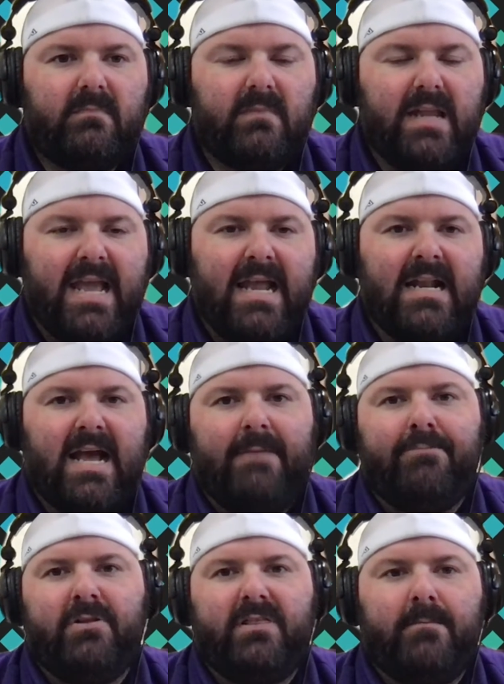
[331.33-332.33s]
And I
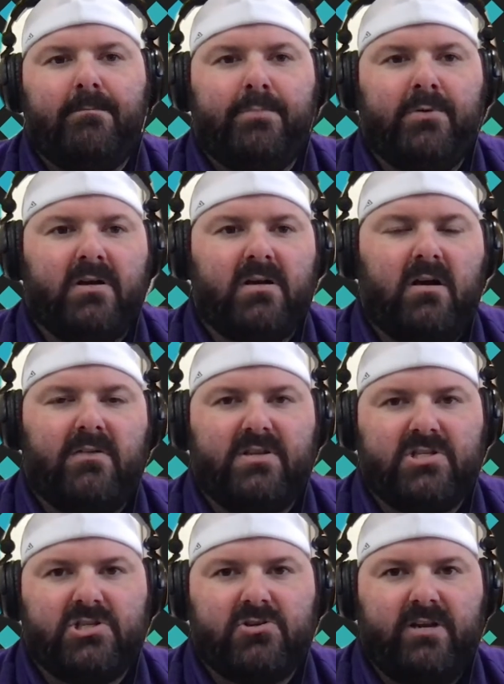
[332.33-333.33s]
put the book on the
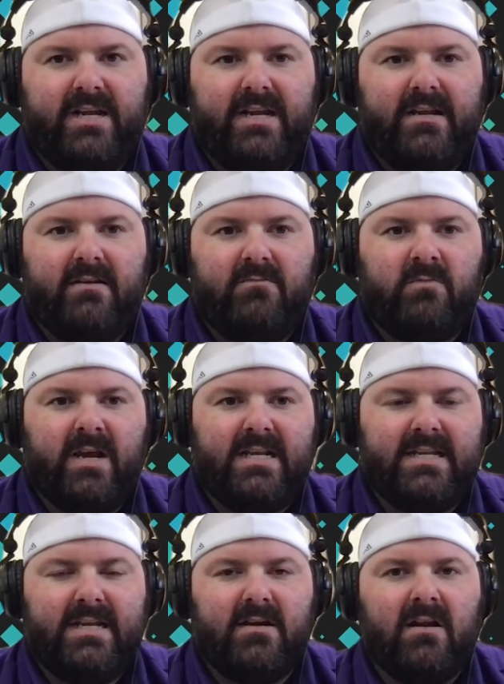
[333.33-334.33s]
screen right
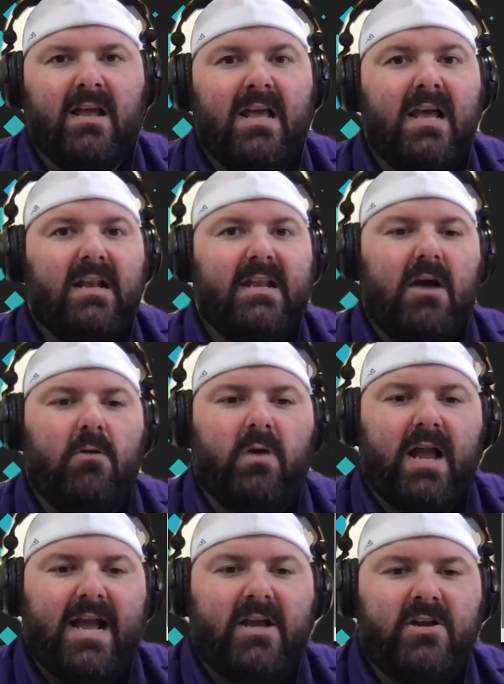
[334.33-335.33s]
here. Now,
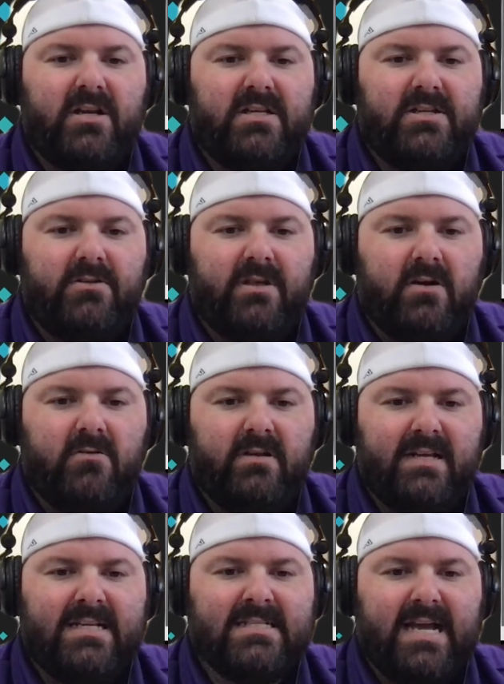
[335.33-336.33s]
what I could do, though,
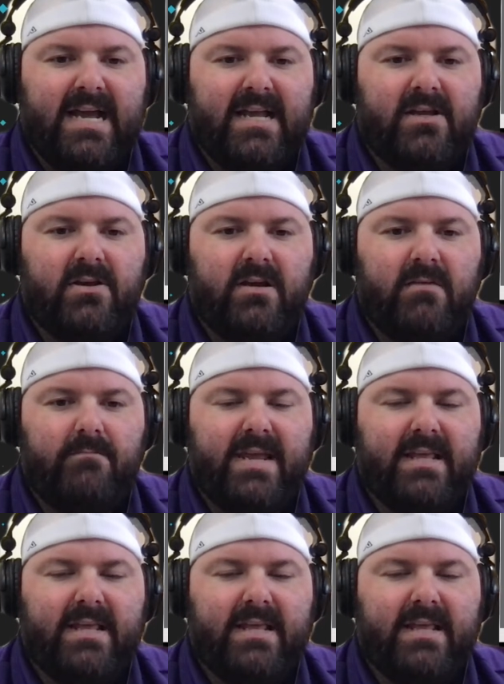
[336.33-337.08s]
is I could make